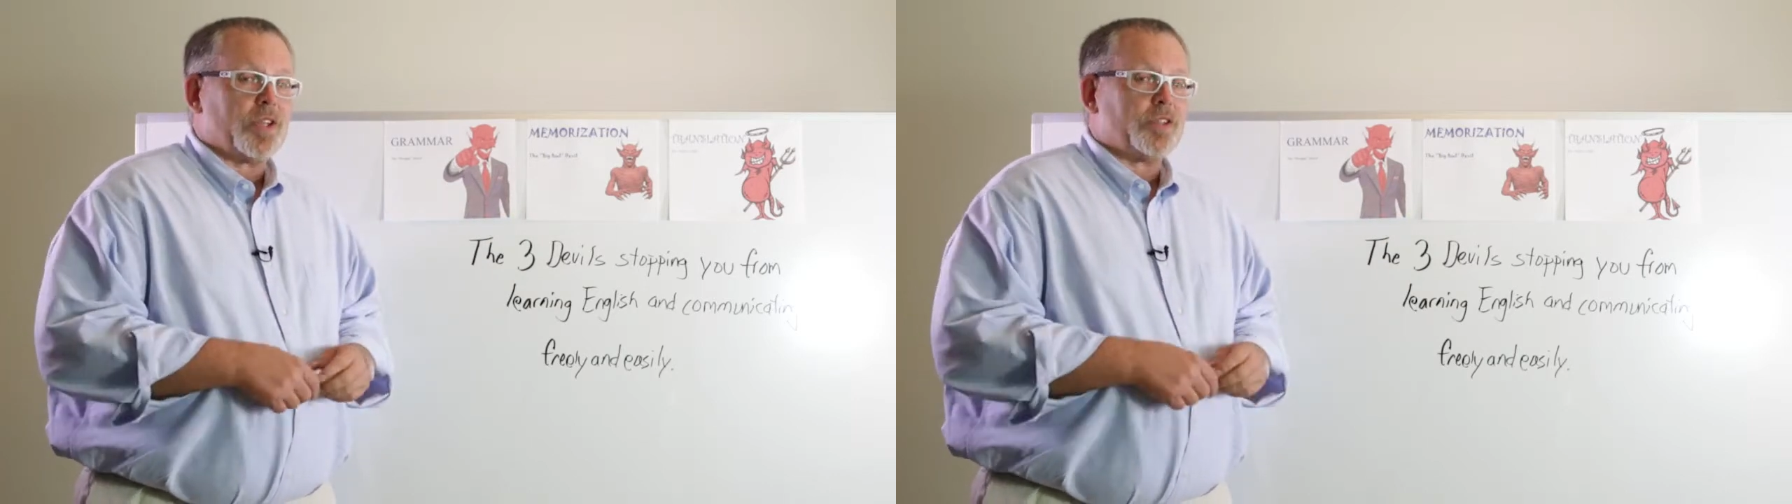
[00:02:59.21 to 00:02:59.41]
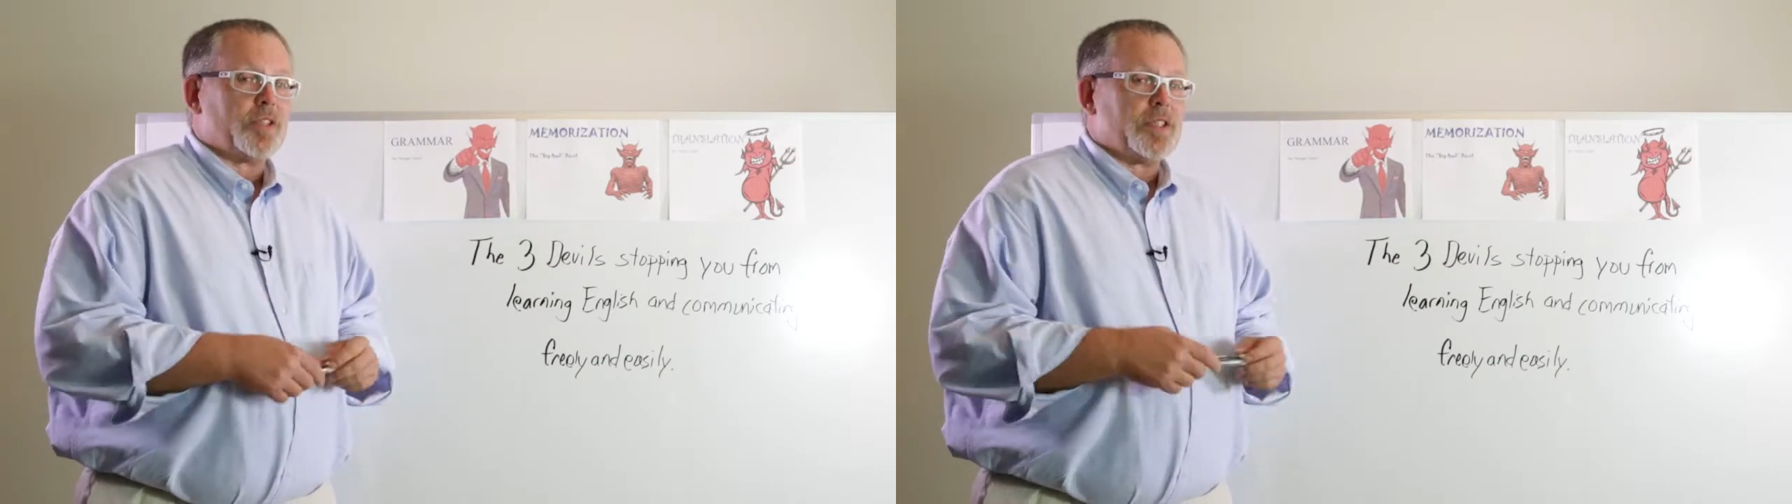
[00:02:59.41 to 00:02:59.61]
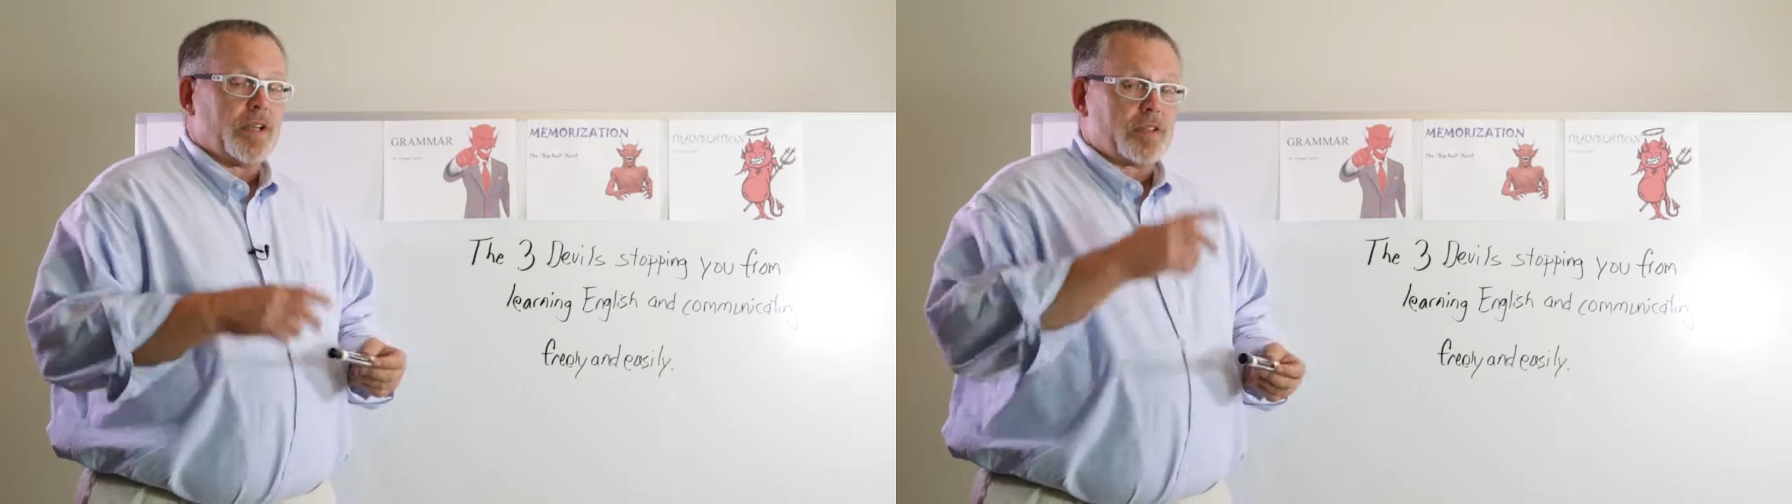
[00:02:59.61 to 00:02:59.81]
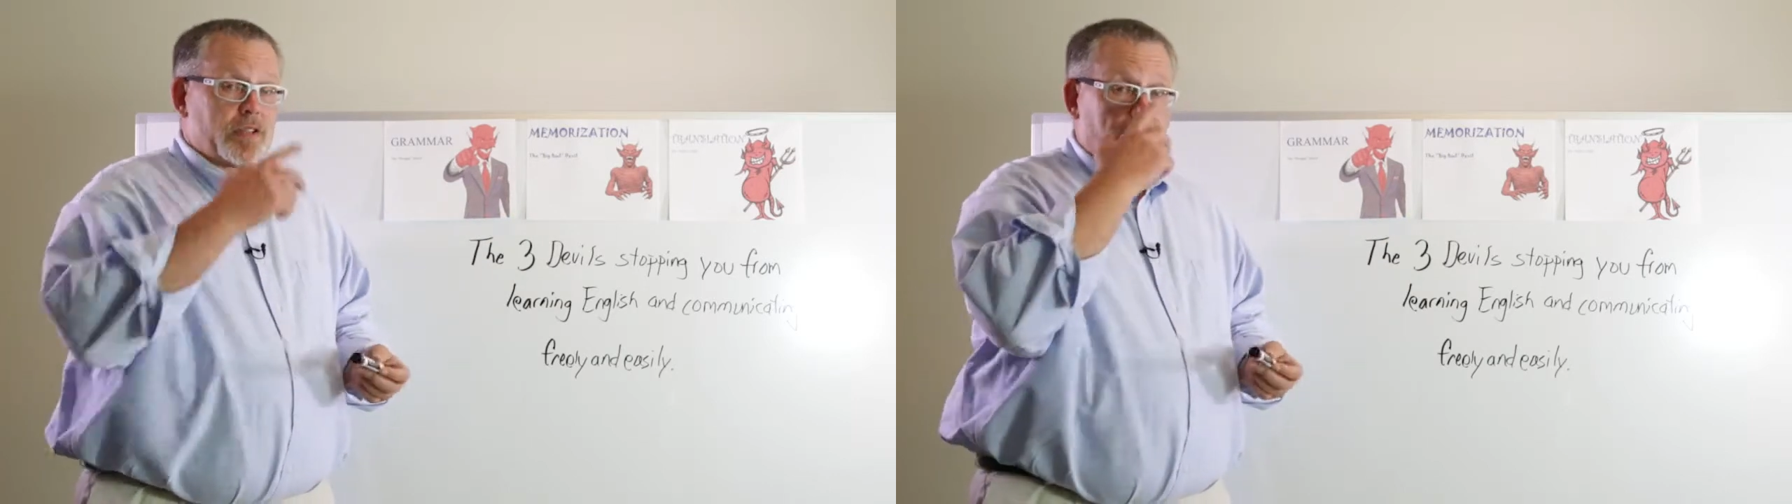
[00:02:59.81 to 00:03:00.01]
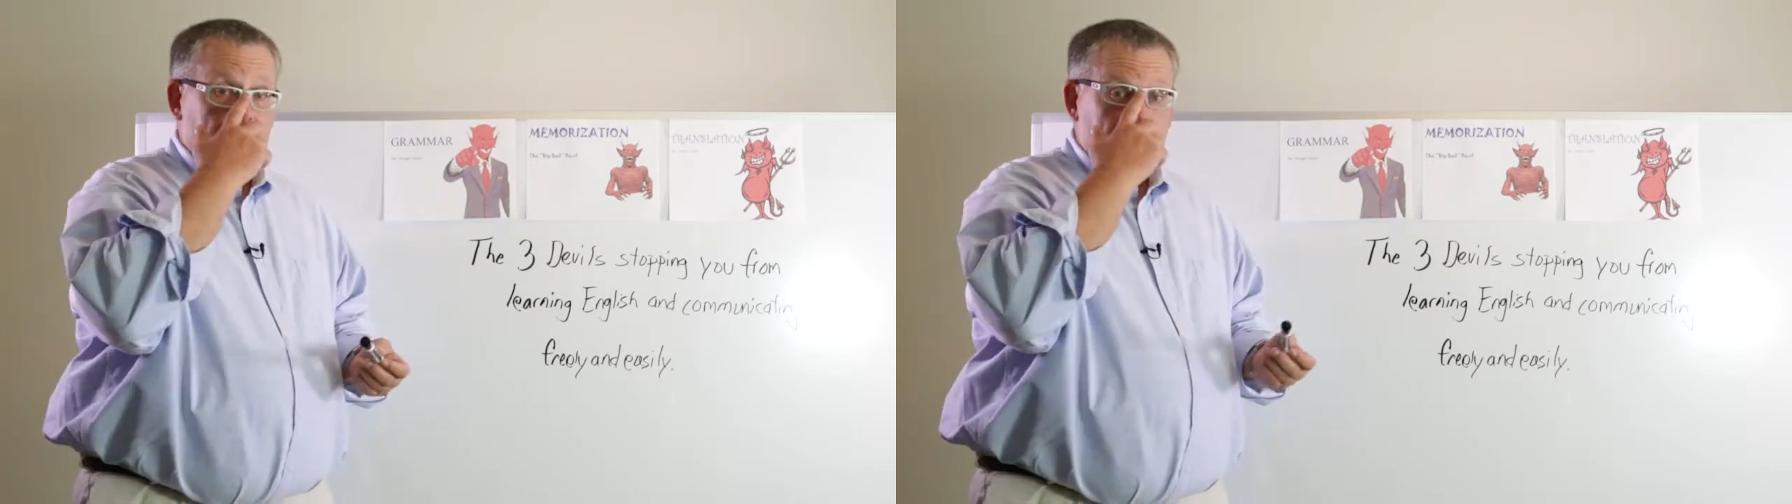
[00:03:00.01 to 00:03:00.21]
countries
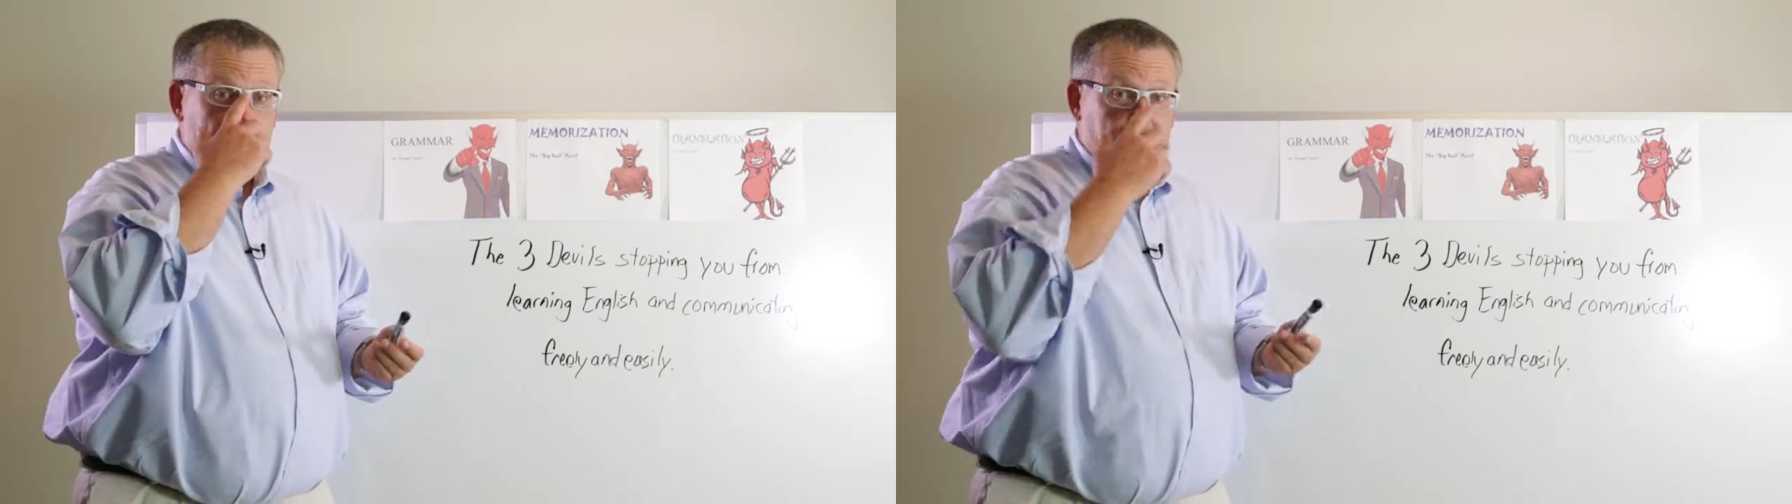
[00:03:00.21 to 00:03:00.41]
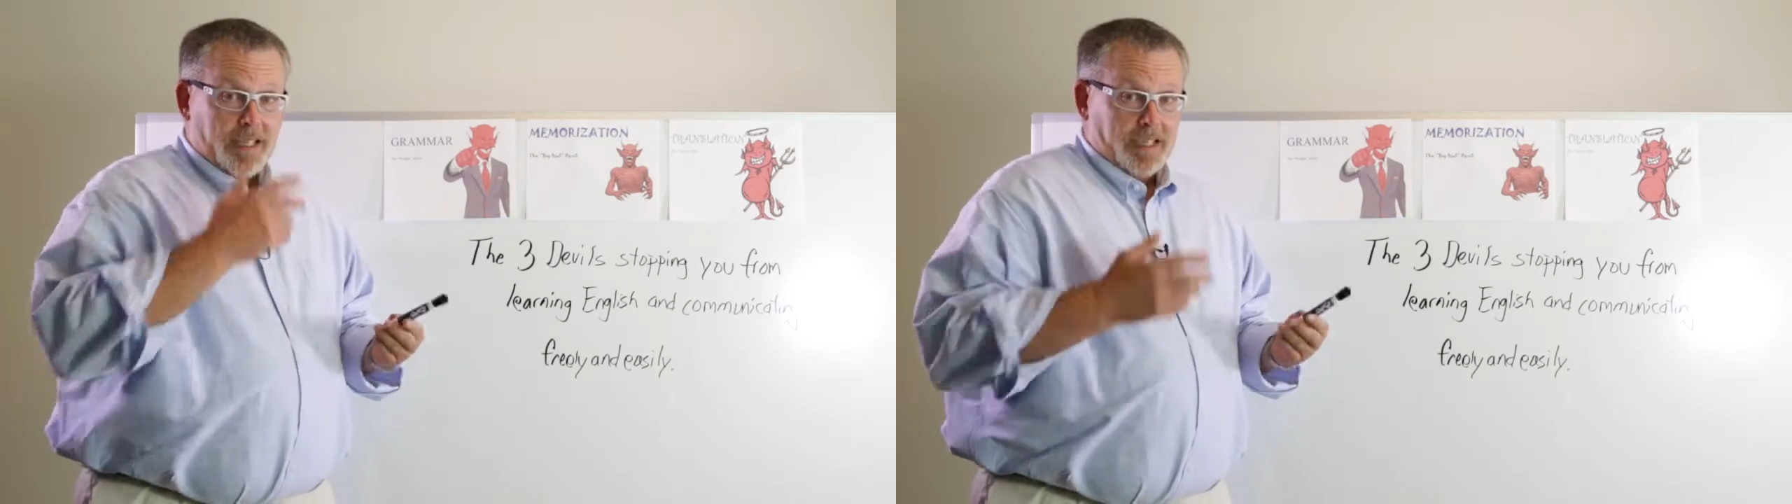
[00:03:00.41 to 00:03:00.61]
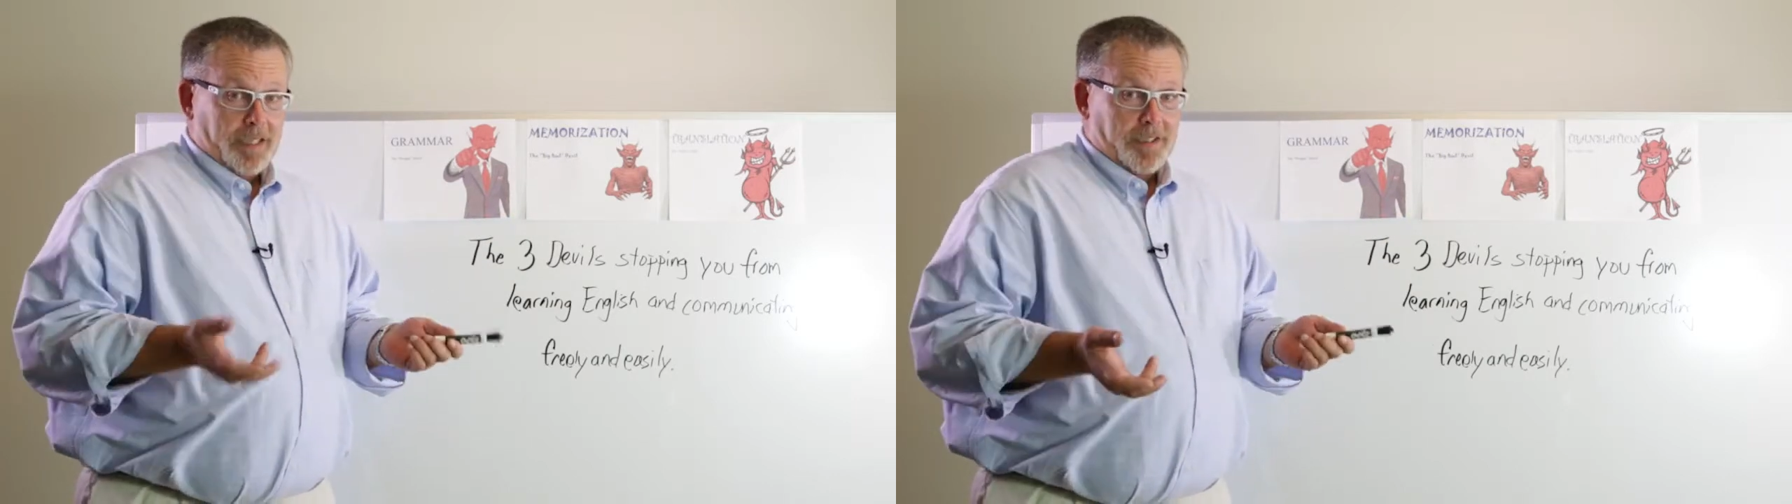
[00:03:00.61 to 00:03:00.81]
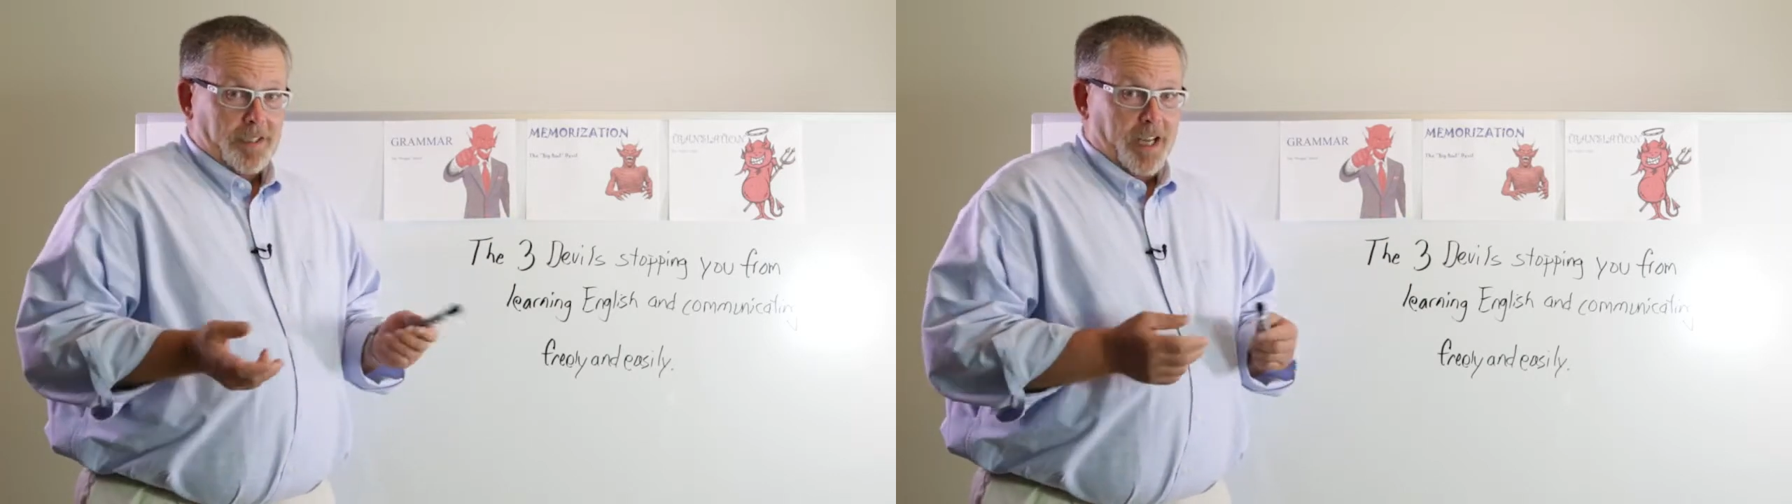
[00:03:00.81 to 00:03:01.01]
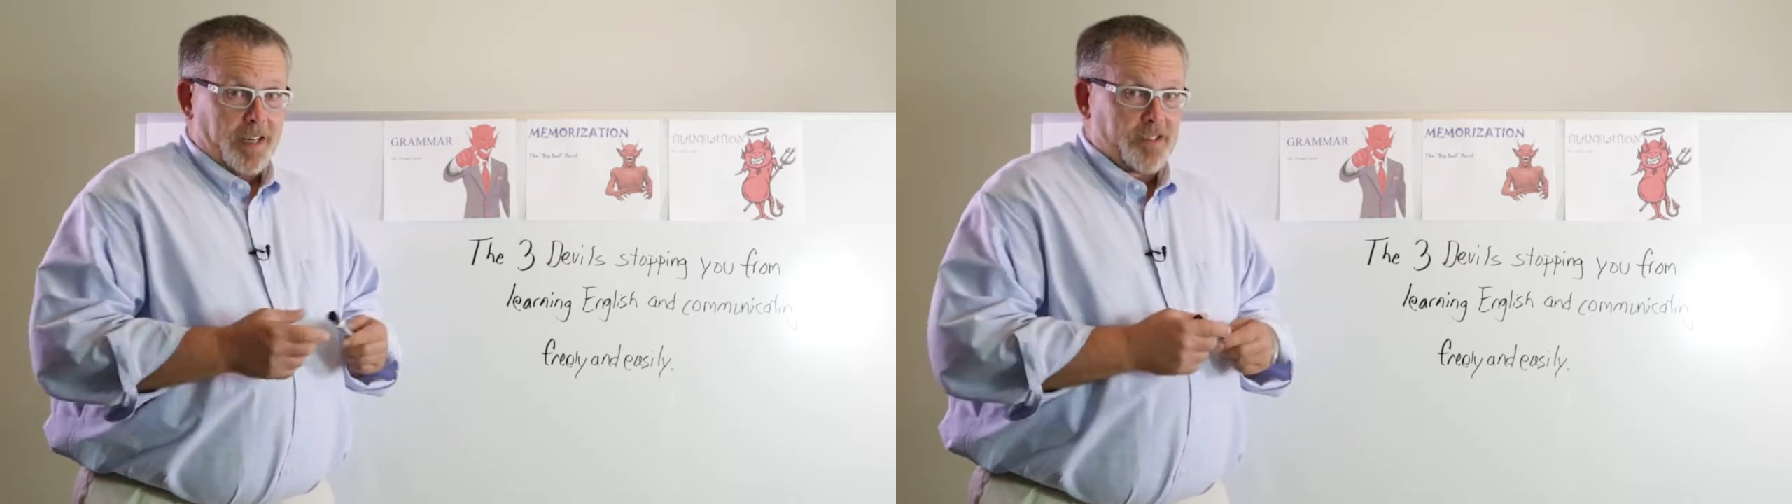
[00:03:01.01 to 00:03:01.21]
outside of
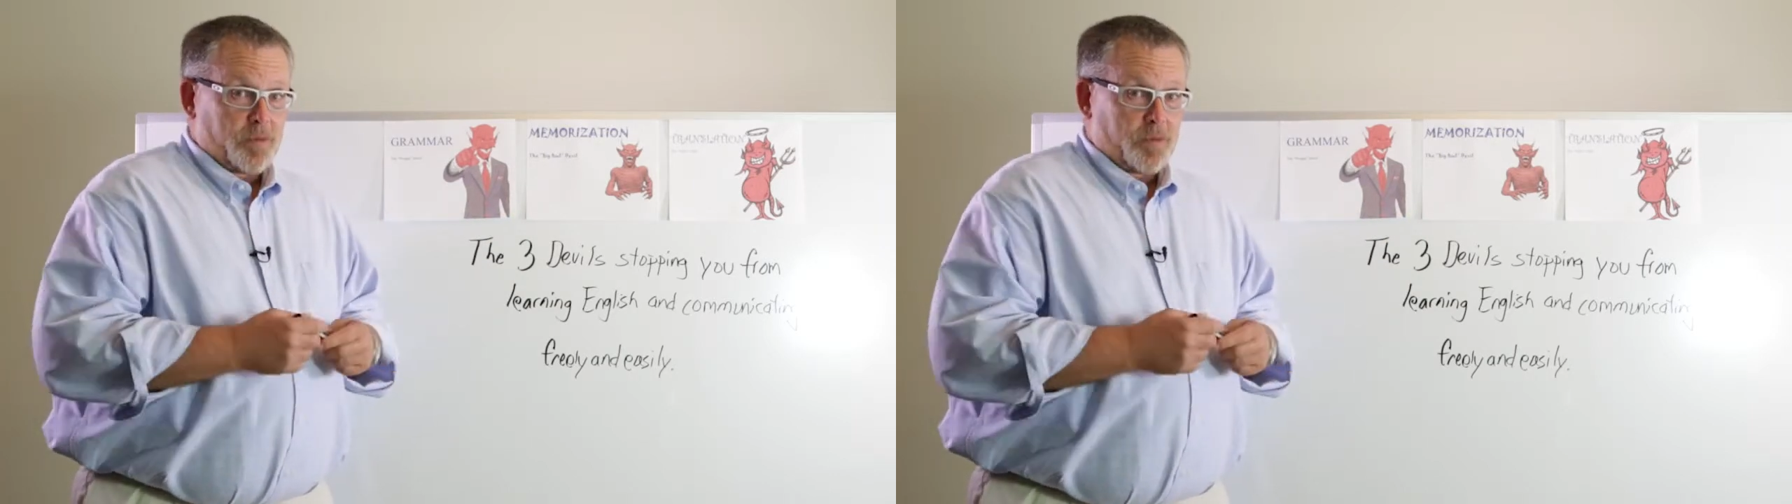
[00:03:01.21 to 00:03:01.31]
the native